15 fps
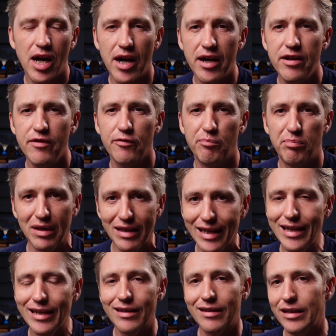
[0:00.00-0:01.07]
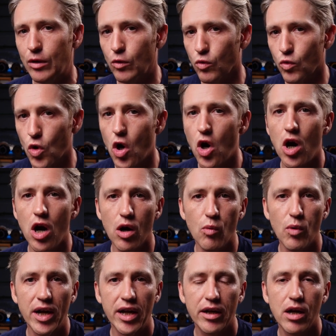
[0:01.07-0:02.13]
kind of blatantly
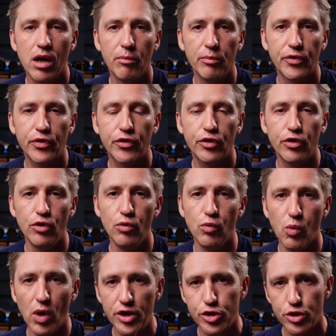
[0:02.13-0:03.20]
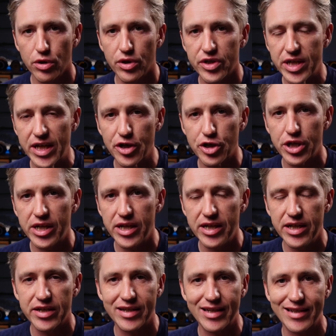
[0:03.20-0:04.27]
wrong when it comes to what jurisdiction
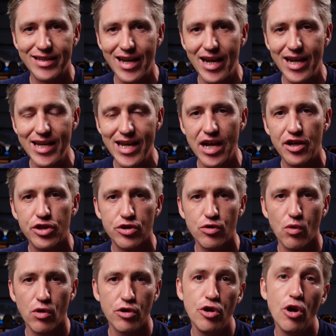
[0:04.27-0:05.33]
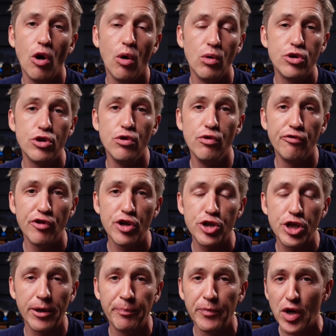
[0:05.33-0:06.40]
it is to say yes or no to
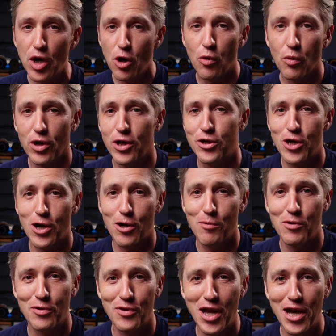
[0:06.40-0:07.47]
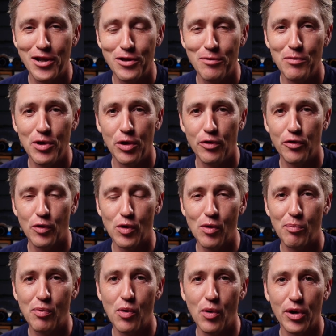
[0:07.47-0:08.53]
fishing. We're going to talk about that in the middle of the
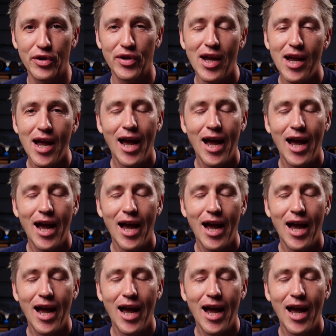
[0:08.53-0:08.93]
report,